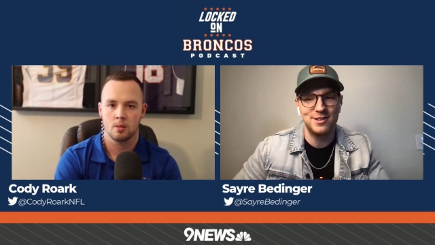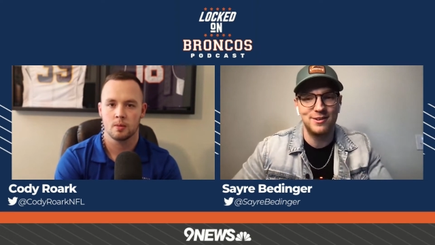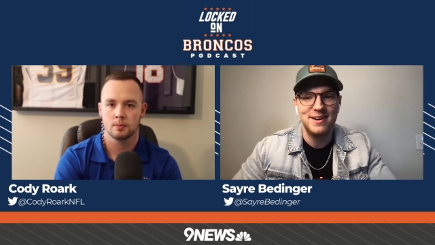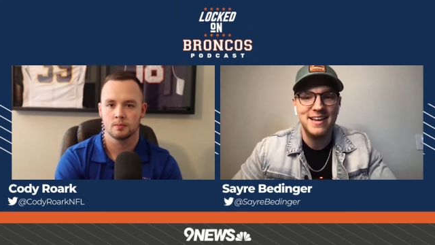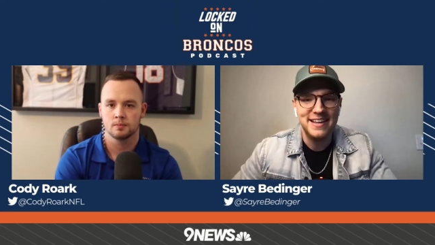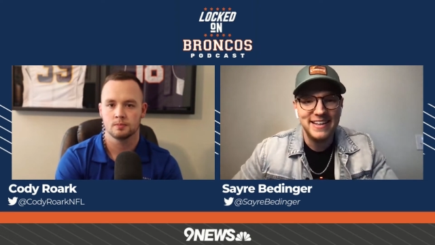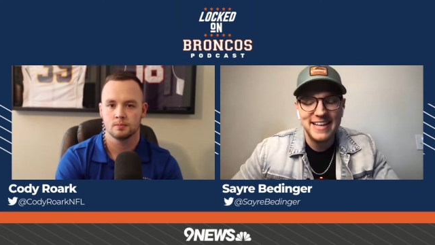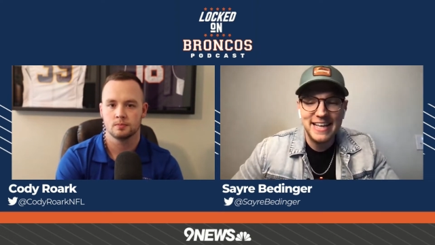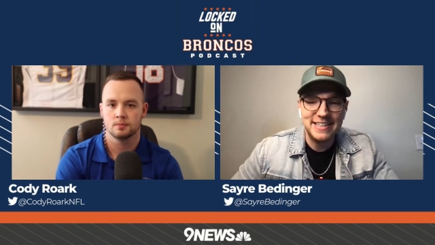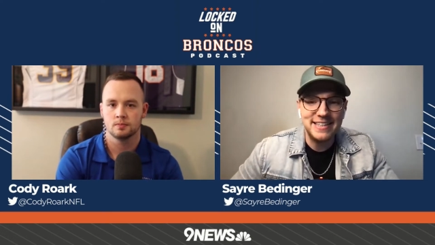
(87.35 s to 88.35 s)
Speaker 1: So
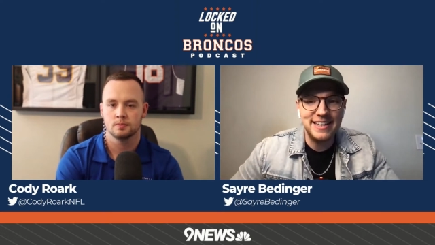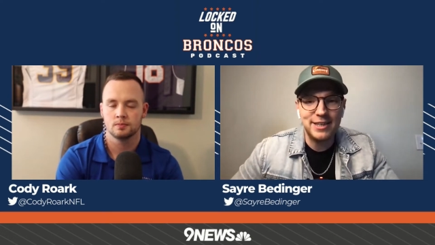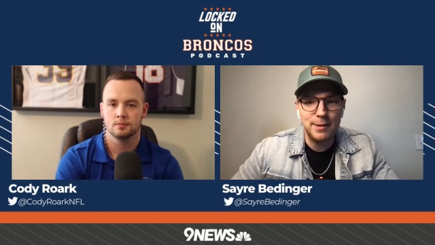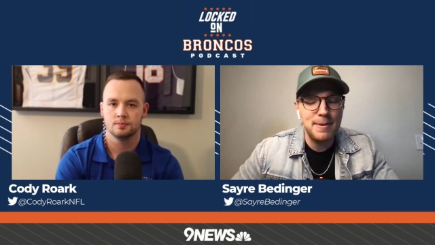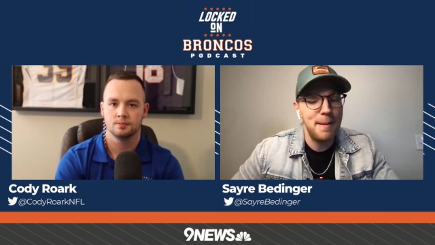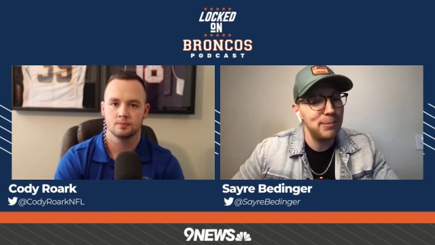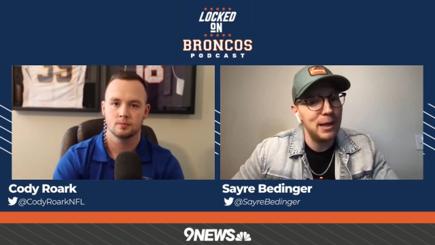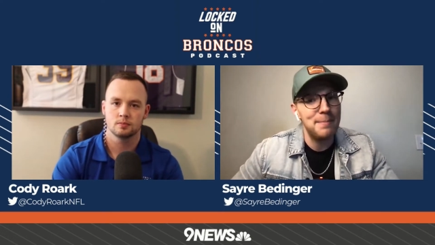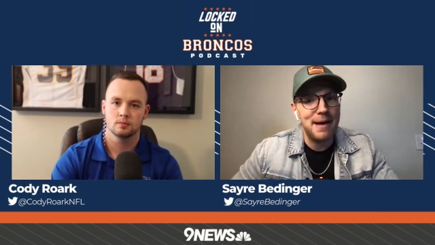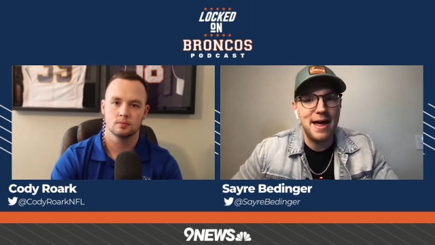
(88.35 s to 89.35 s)
it it could be a
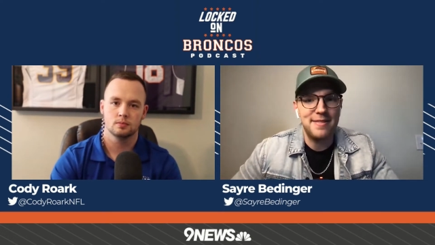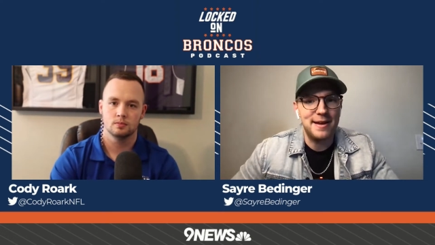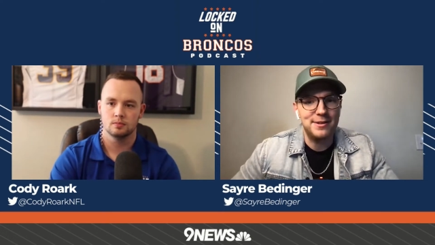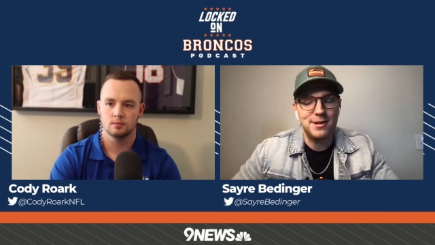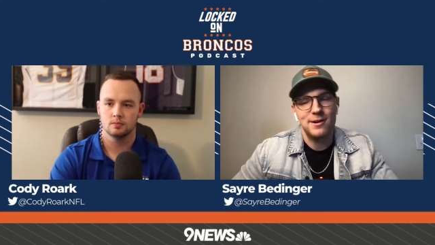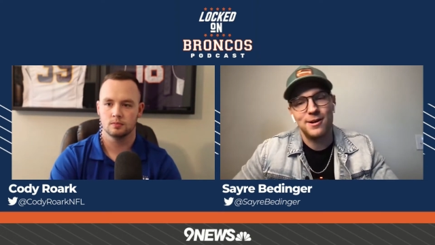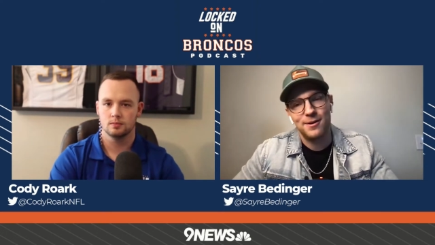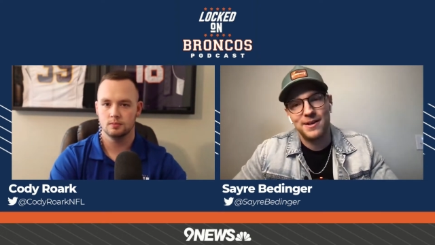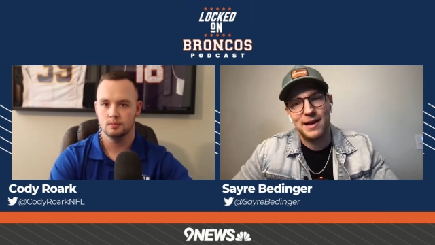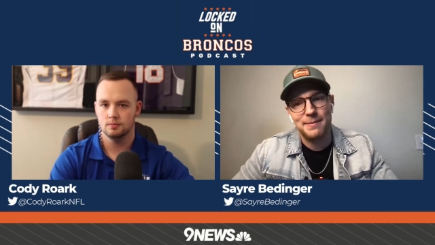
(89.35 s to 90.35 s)
bloodbath out there,
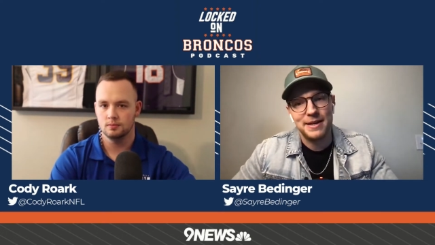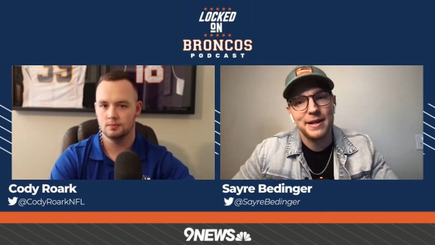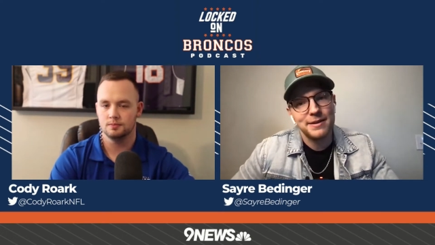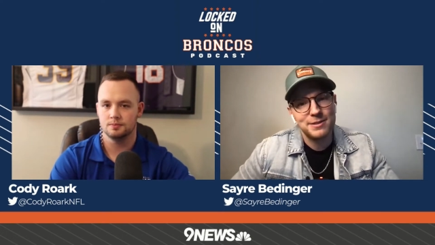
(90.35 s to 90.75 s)
Cody. I mean,